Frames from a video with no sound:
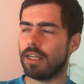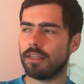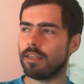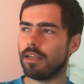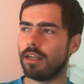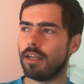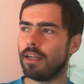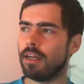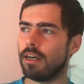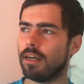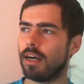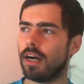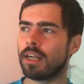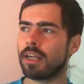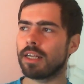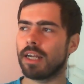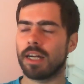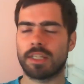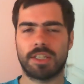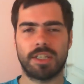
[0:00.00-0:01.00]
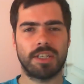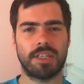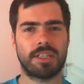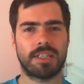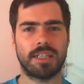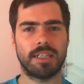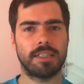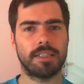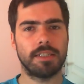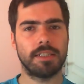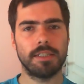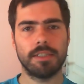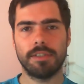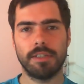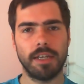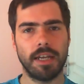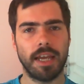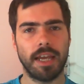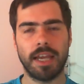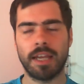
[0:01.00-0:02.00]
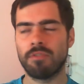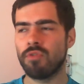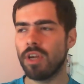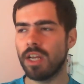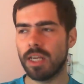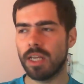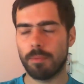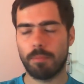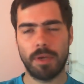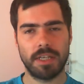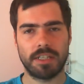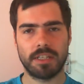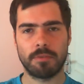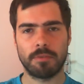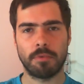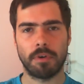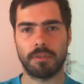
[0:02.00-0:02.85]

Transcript: I just, it really pisses me off.